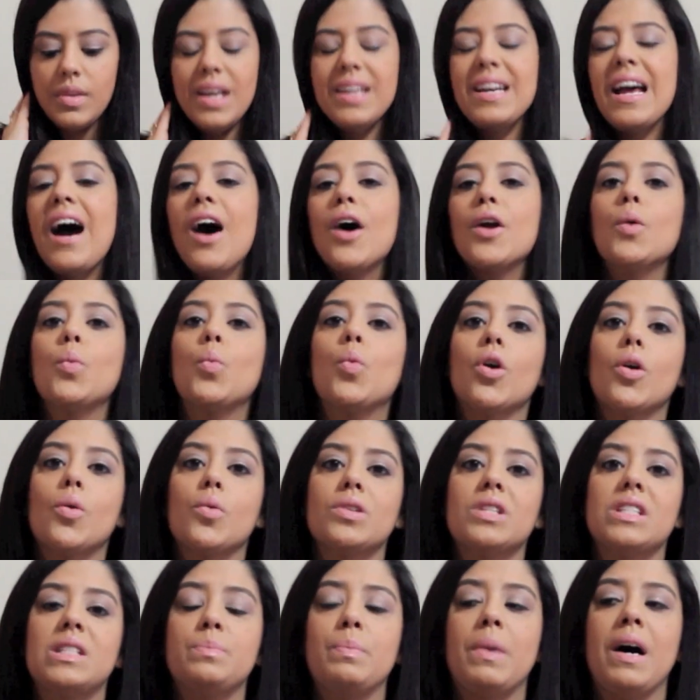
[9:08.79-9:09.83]
And how to
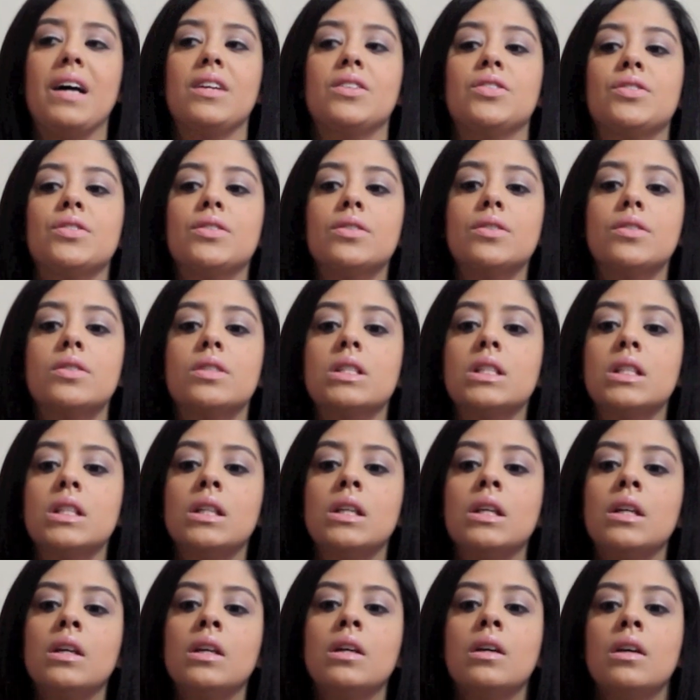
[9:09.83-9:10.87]
work with sponsors,
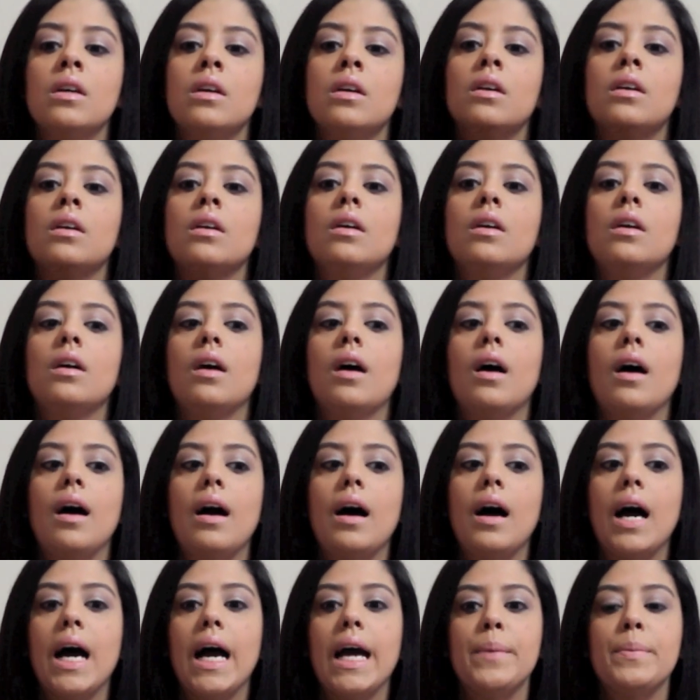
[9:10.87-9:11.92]

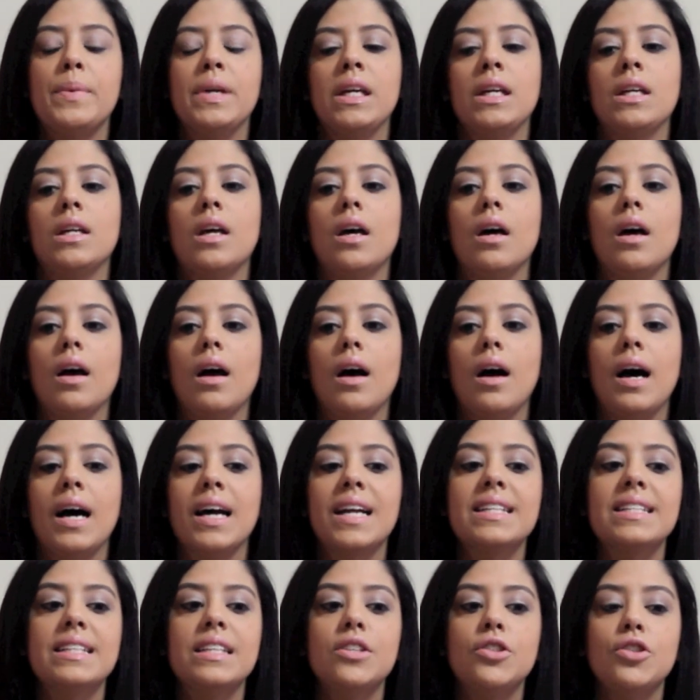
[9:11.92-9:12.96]
I mean,
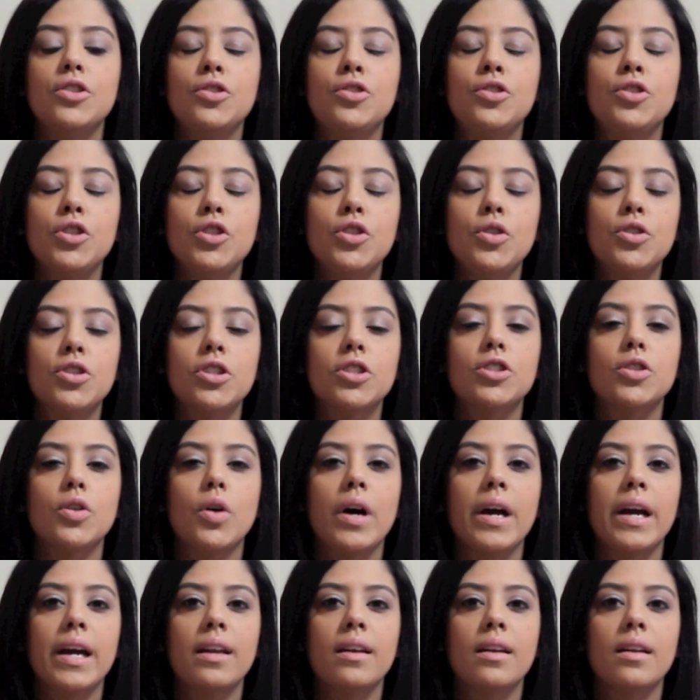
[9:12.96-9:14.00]
honestly, you should
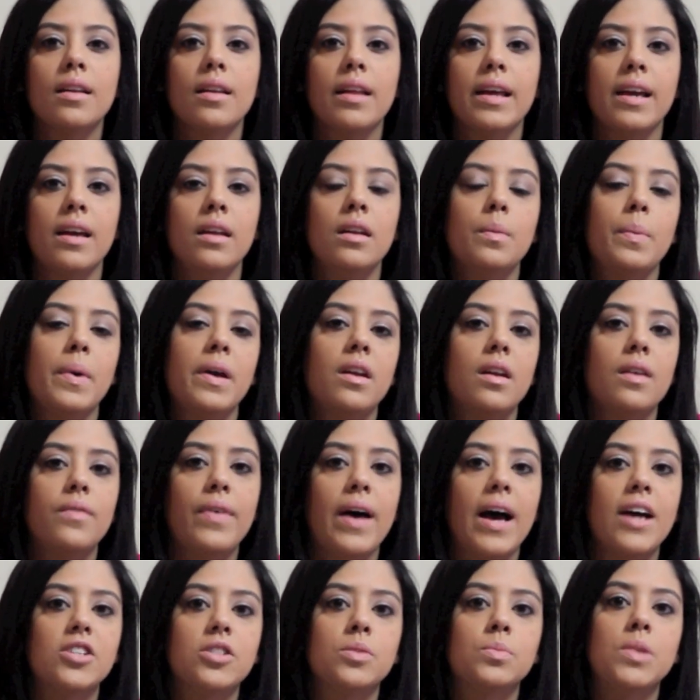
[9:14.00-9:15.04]
join like
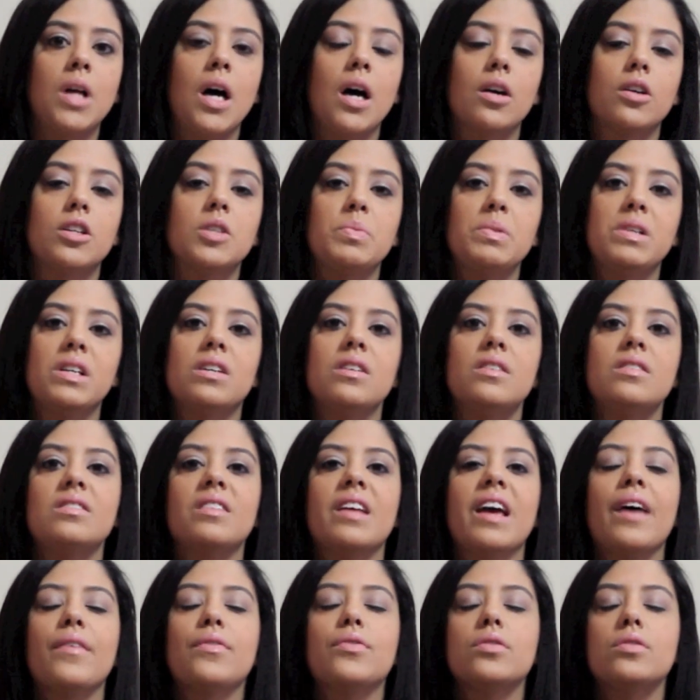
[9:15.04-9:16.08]
independent fashion bloggers,
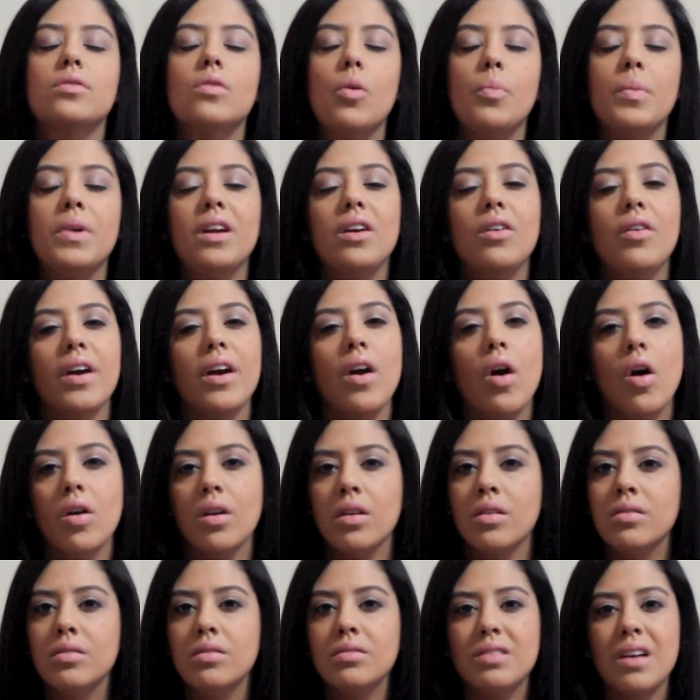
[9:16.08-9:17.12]
because they have so many great
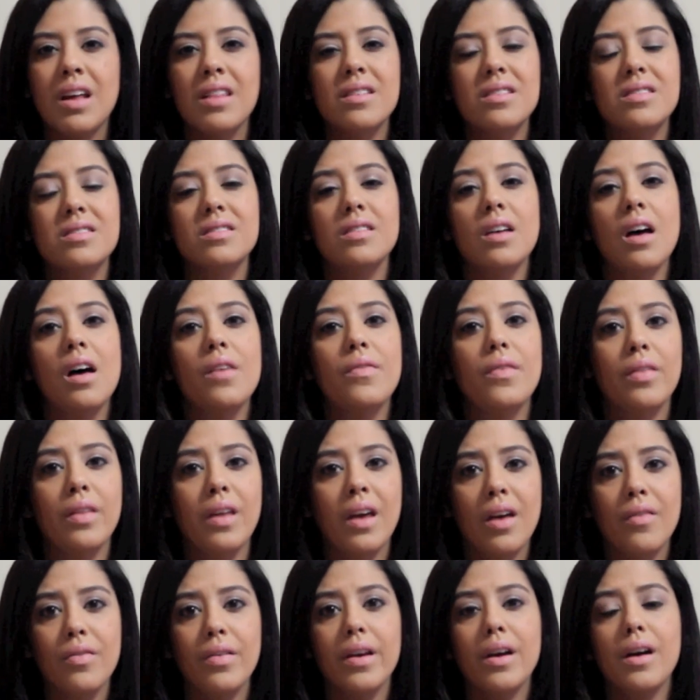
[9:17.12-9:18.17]
articles on this stuff, and
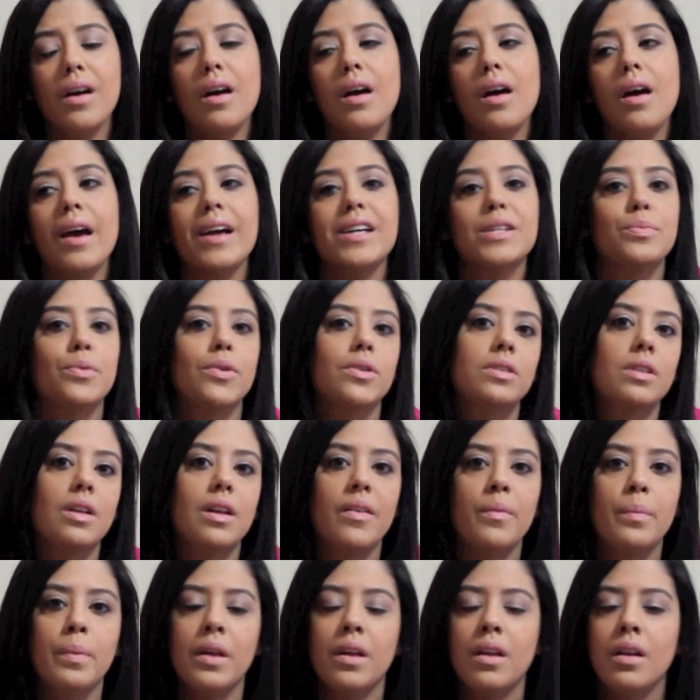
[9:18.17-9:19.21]
they have like experts
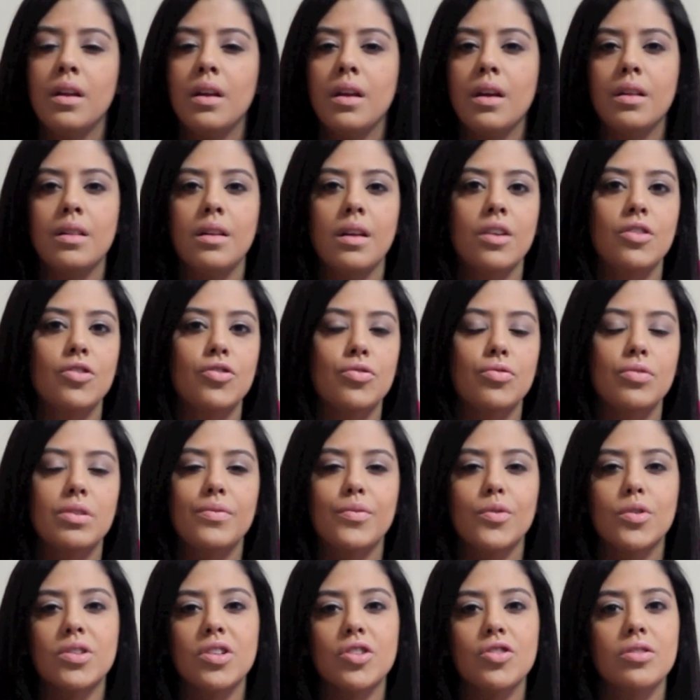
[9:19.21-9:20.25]
that have been in the industry
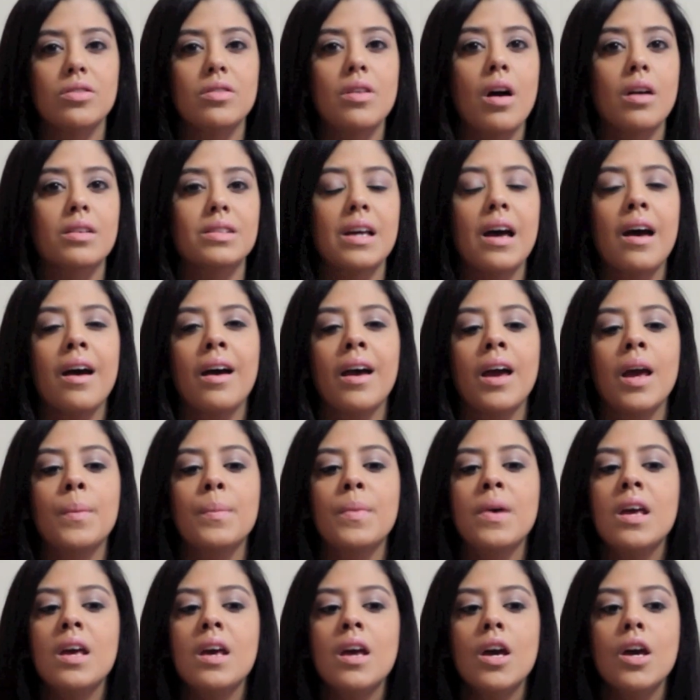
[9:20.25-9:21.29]
for such a long
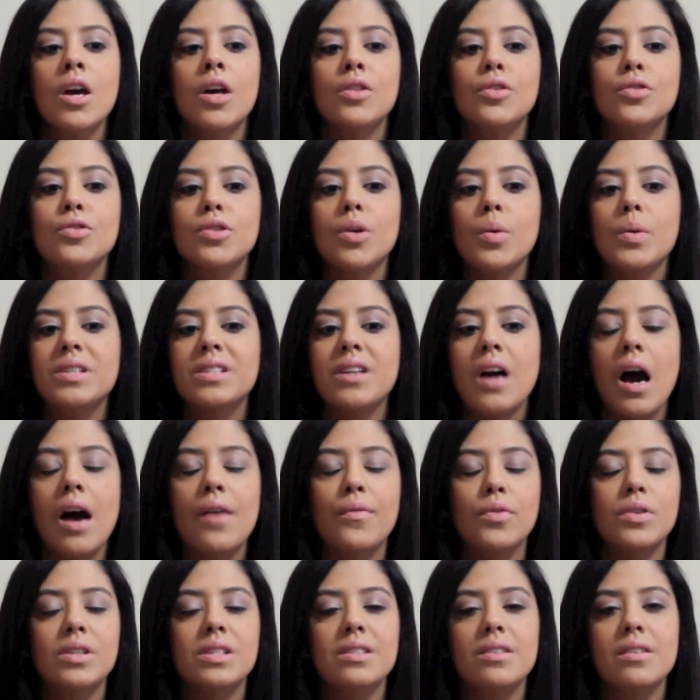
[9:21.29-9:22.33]
time. There's always
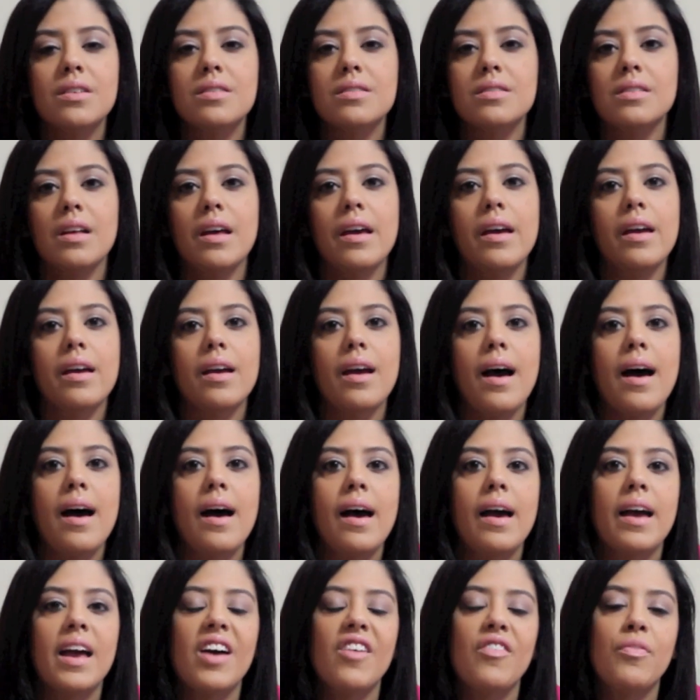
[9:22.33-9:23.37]
conferences like
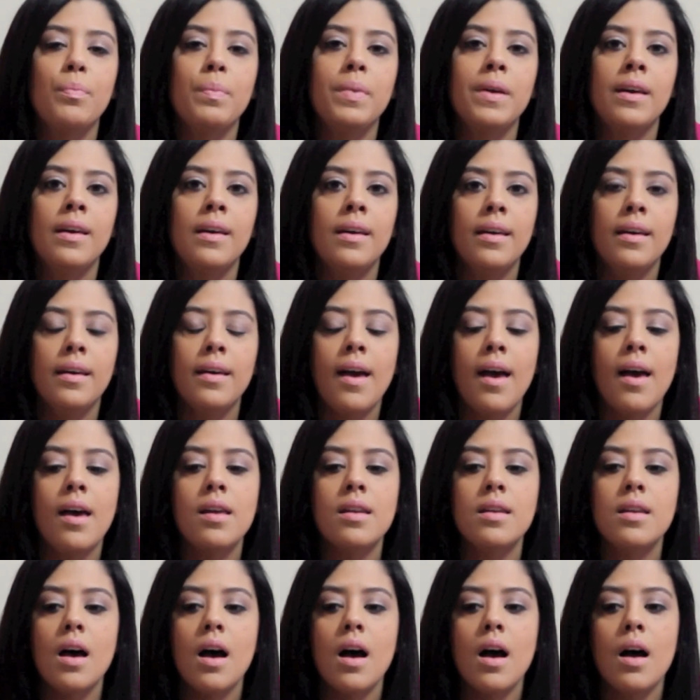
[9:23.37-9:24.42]
IFB
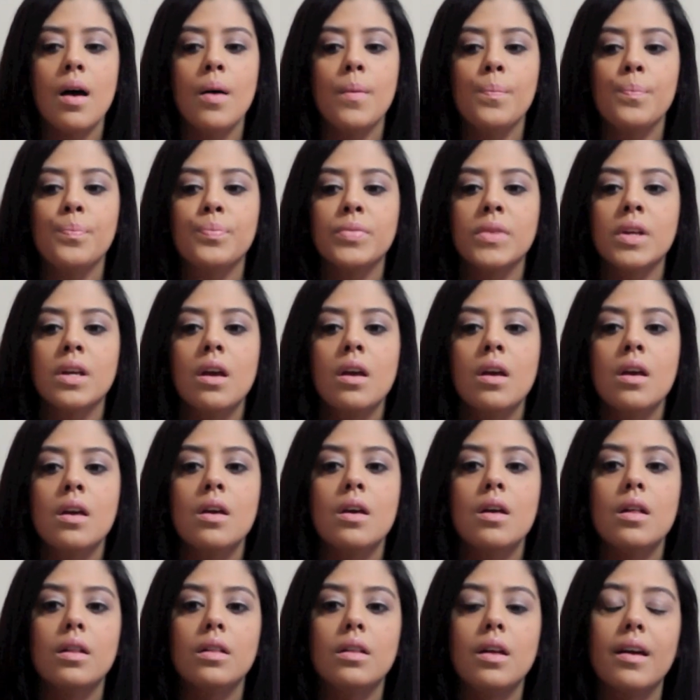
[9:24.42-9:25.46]
and
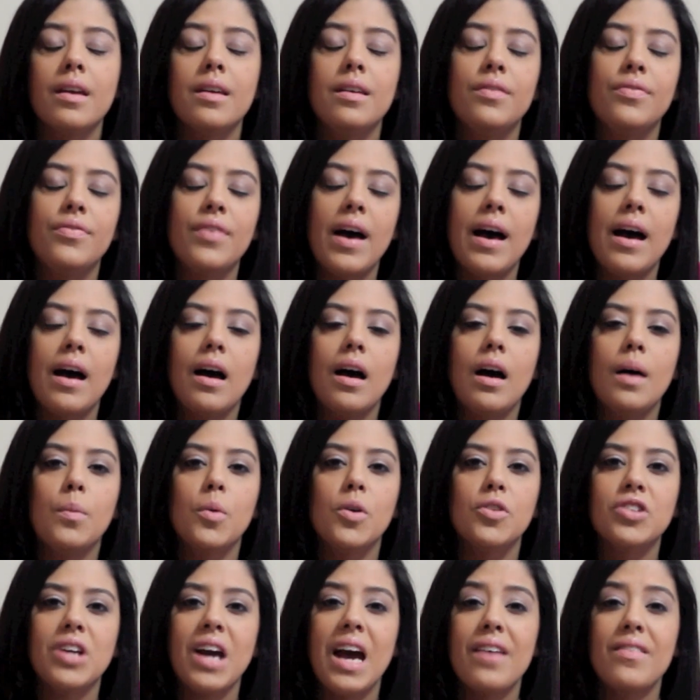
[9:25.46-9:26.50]
Lucky
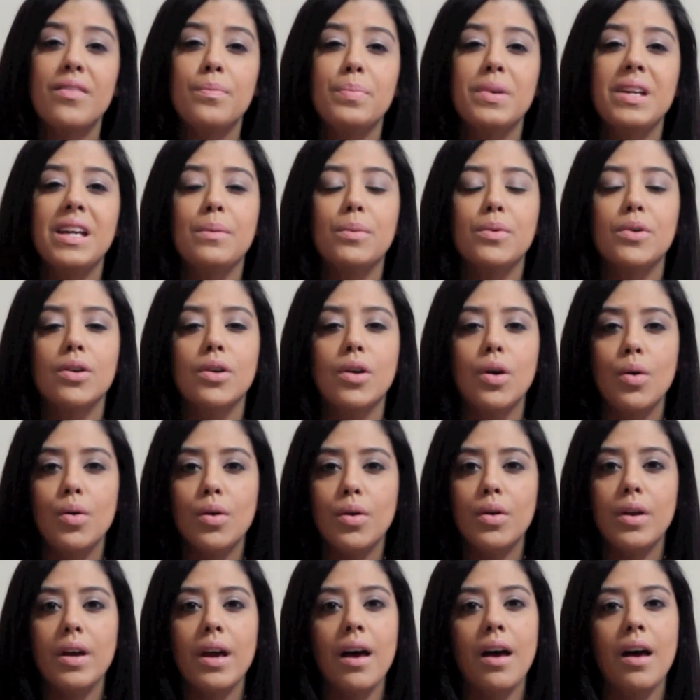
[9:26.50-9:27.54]
Fab, which I haven't been able to
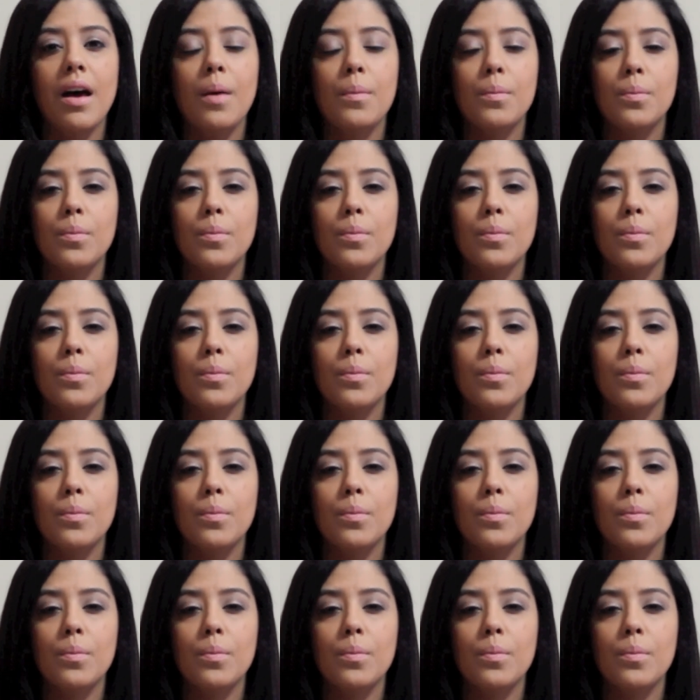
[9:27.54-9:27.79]
go to yet.